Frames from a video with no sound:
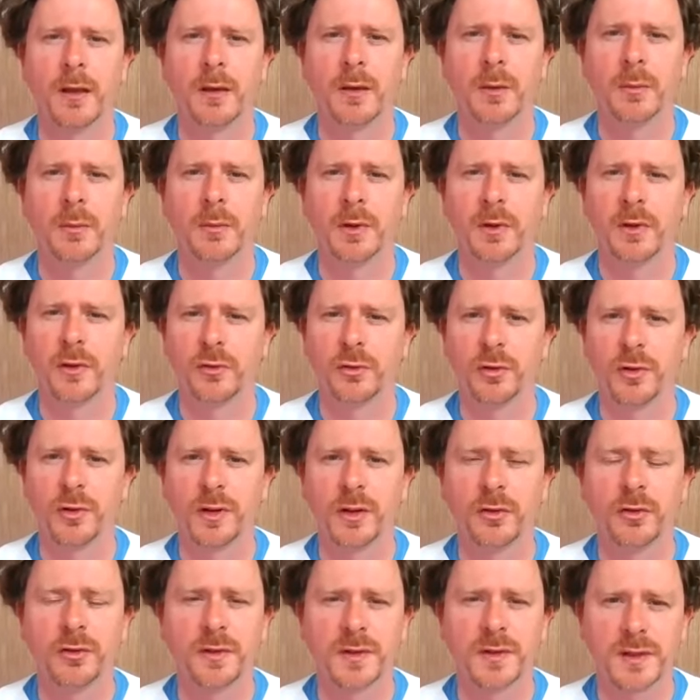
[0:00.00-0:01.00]
But the
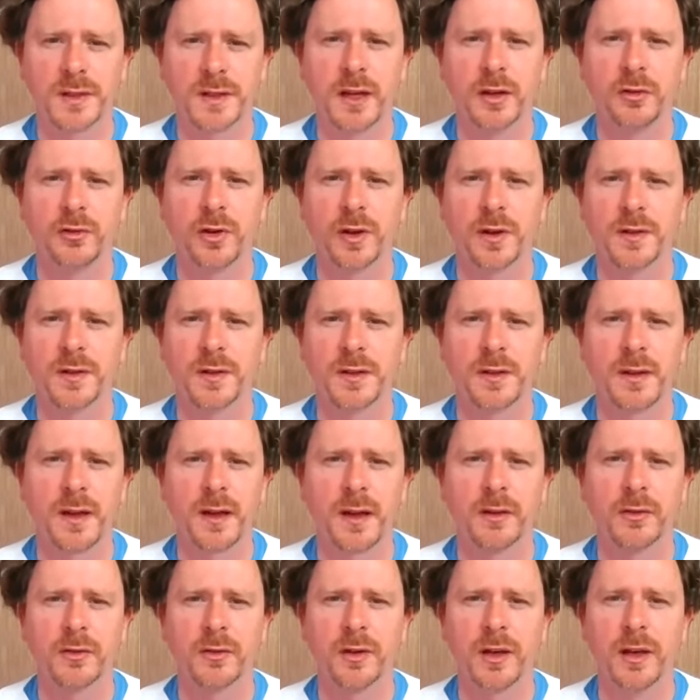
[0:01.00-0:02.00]
traditions teach us
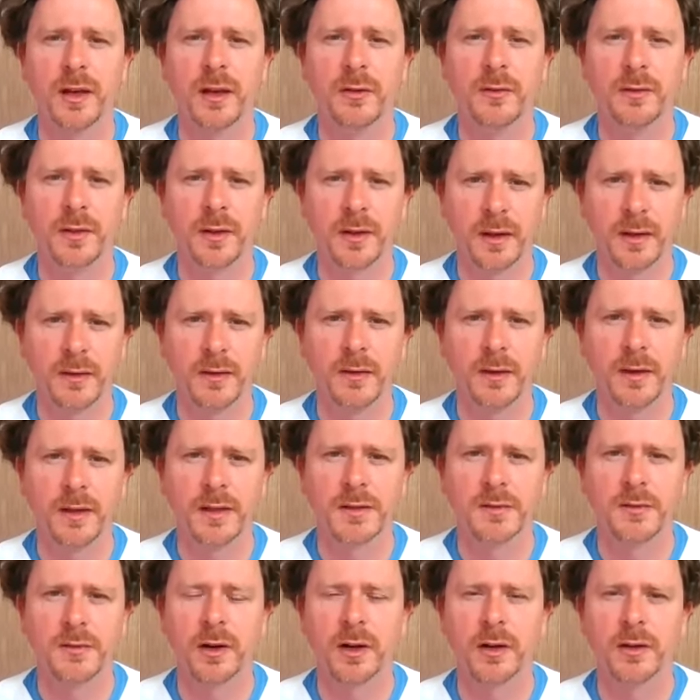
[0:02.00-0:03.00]
that even in these
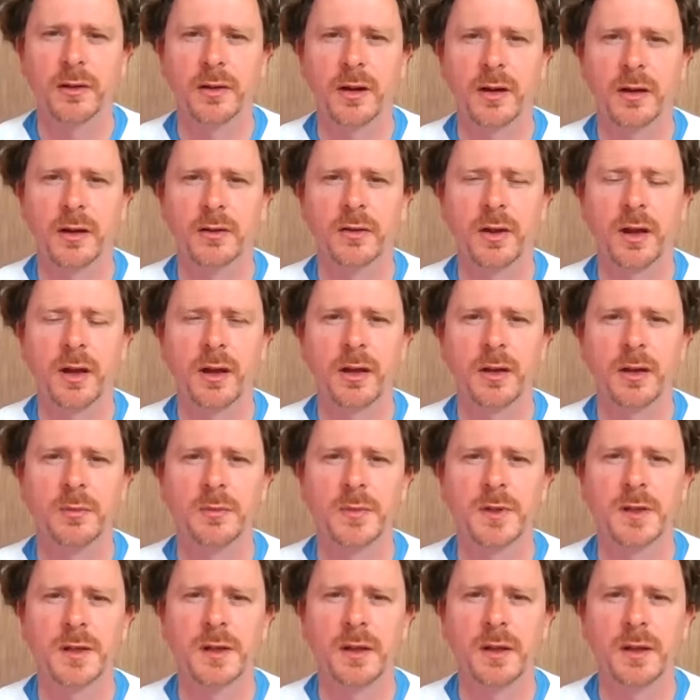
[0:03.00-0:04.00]
very dark
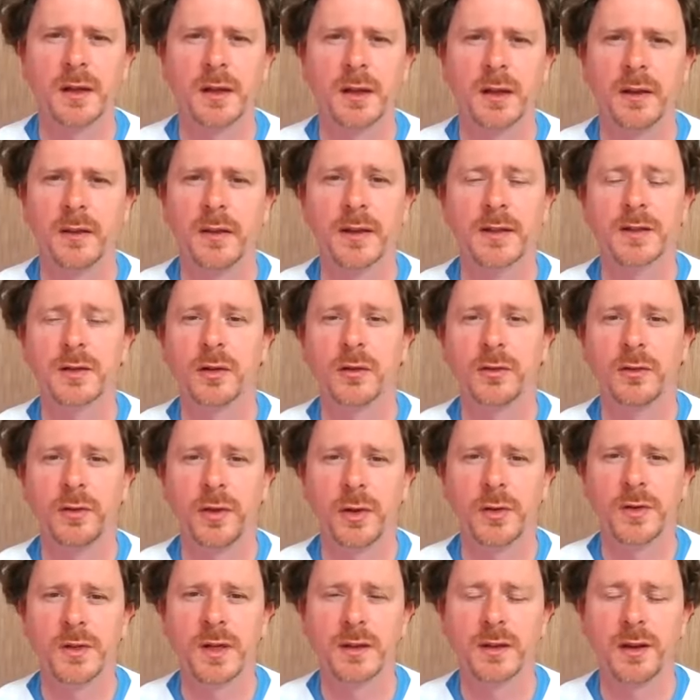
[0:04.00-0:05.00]
times, in these
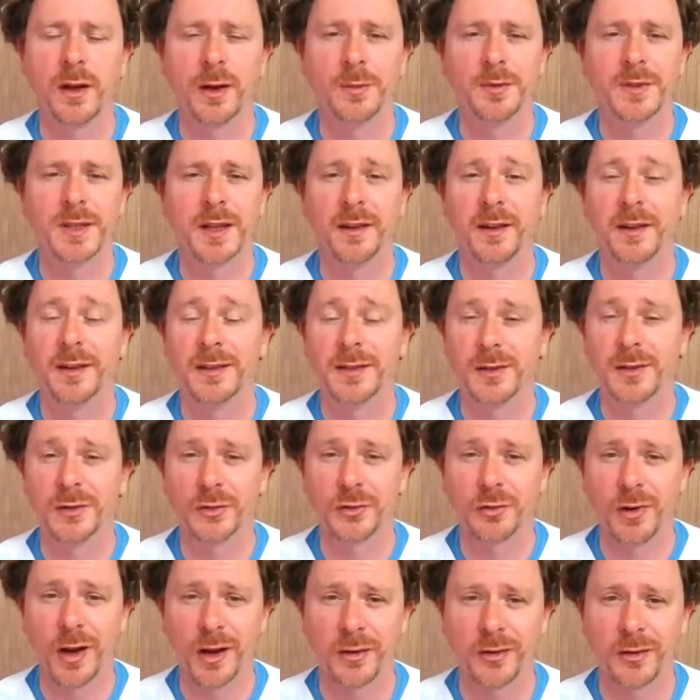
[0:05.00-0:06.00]
confusing times, in these
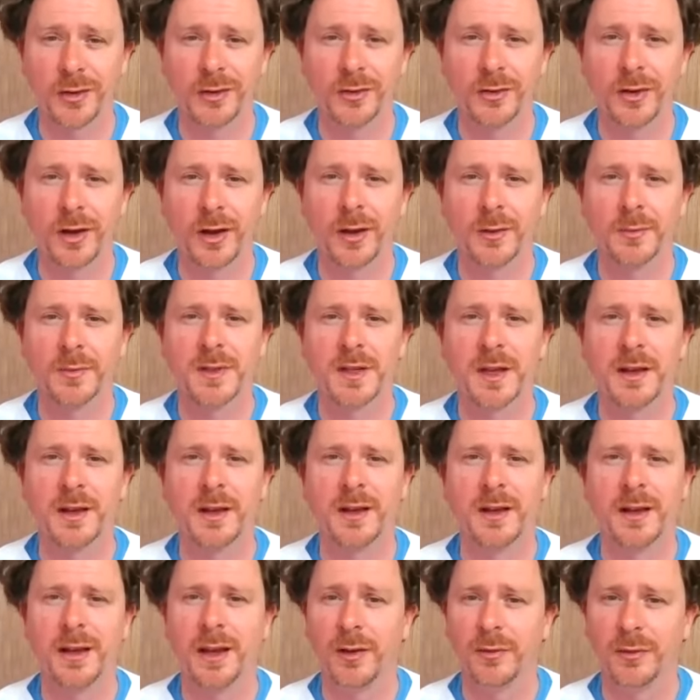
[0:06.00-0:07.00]
distracting times,
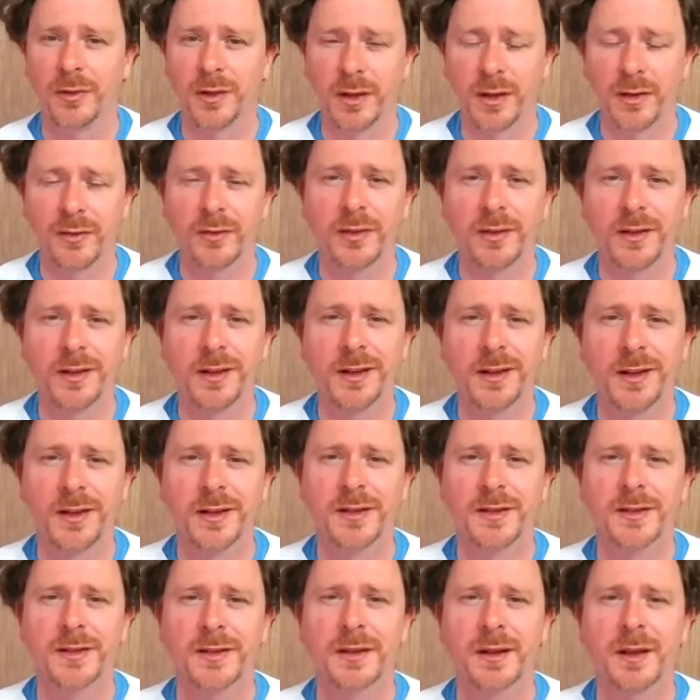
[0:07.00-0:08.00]
even if it
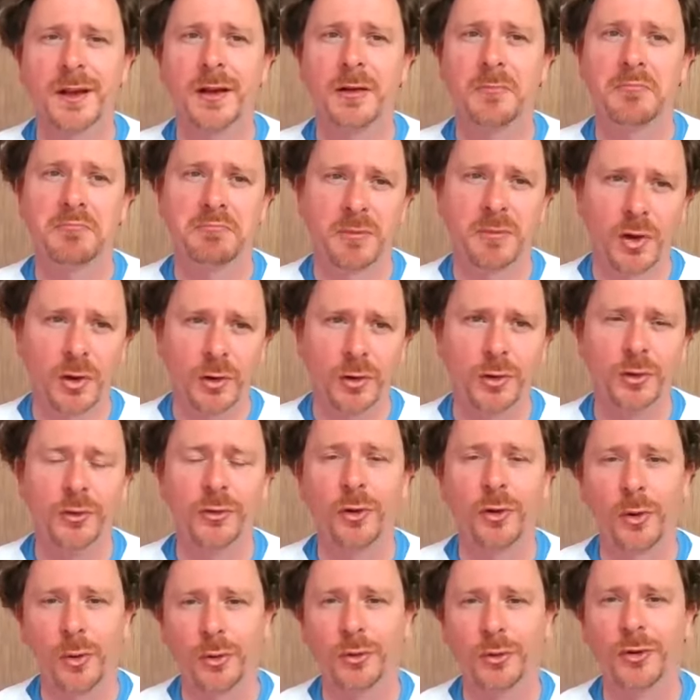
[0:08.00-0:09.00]
is good,
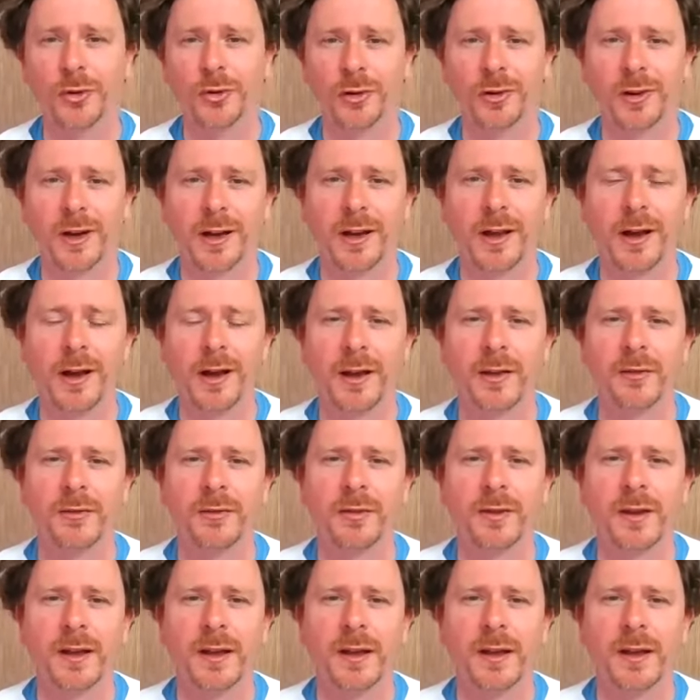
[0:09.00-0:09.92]
ordinary life,